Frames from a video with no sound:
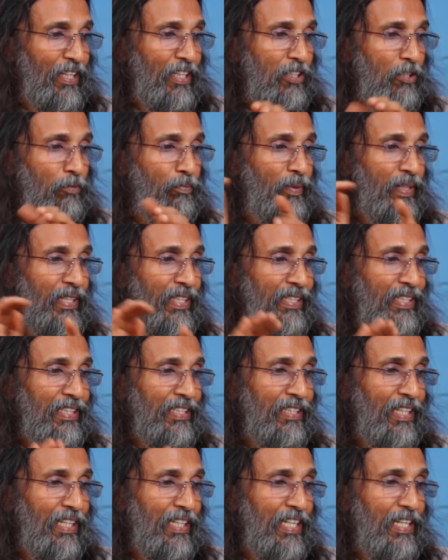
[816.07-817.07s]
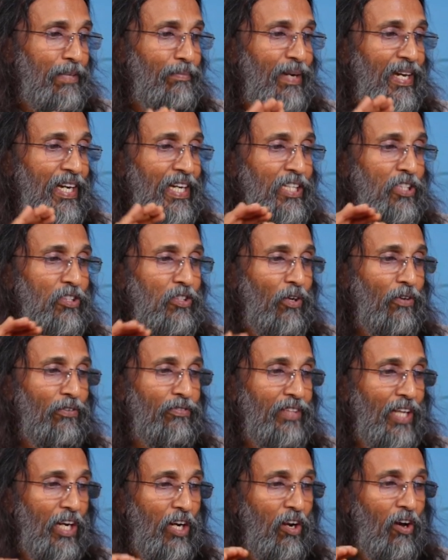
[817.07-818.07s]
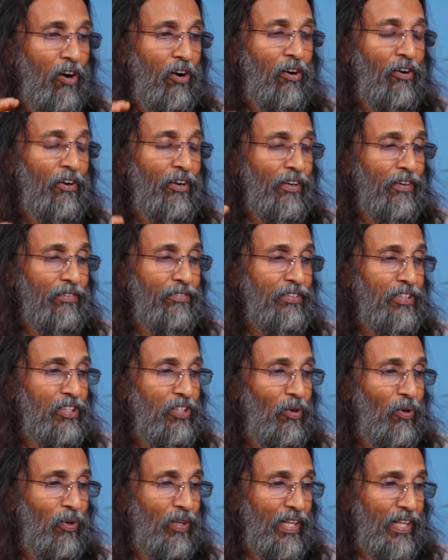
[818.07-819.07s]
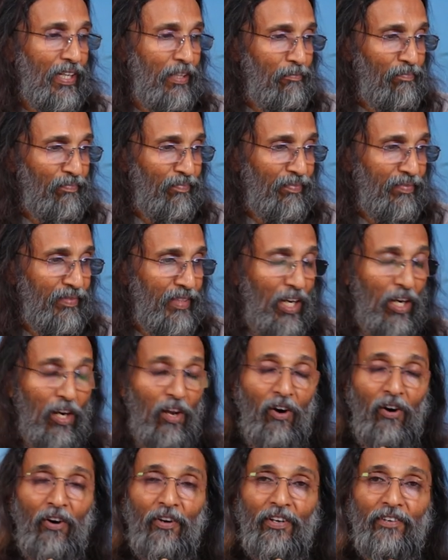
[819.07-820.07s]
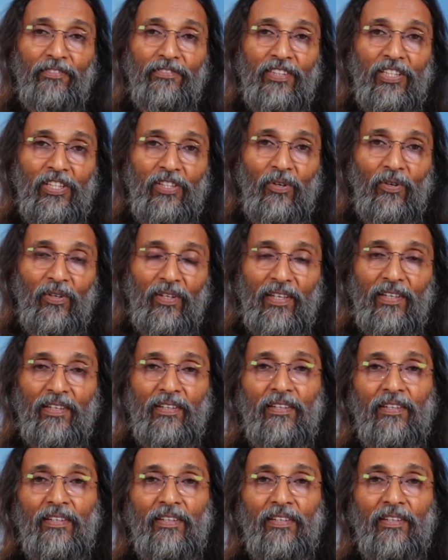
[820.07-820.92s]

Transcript: Spirit is the image of the Lord of yoga, the Lord of the yoga.